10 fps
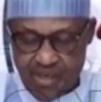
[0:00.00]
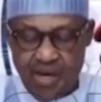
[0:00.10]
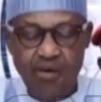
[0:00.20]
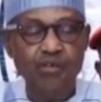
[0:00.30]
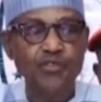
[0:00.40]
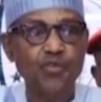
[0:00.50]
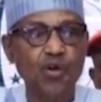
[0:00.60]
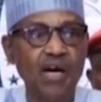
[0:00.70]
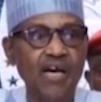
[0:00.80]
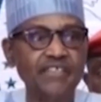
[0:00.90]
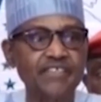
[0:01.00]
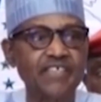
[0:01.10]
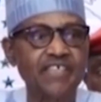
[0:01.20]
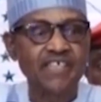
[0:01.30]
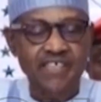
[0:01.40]
I also urge
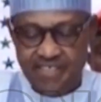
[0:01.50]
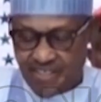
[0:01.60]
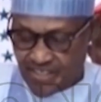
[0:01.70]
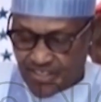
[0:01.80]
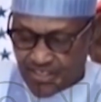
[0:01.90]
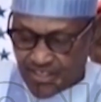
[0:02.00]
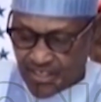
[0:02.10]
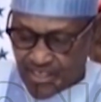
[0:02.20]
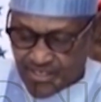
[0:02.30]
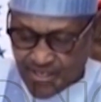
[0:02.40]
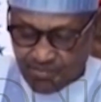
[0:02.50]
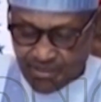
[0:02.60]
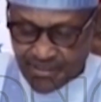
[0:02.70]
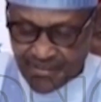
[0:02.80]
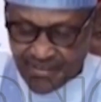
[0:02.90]
the National
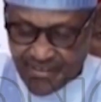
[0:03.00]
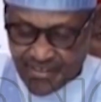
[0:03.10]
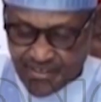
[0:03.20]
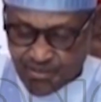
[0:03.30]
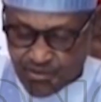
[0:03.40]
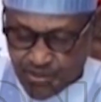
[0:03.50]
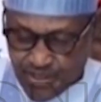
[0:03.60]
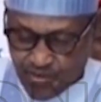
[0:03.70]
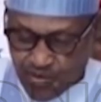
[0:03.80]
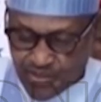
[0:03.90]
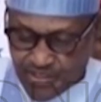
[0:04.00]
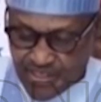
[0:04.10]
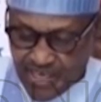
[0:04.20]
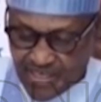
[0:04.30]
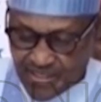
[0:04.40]
Assembly to
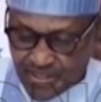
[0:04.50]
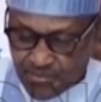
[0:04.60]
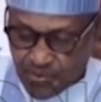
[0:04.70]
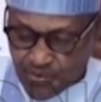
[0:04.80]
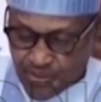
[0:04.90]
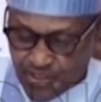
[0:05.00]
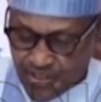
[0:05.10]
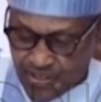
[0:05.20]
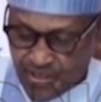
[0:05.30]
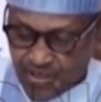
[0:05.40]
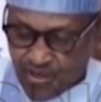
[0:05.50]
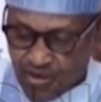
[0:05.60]
reconsider its position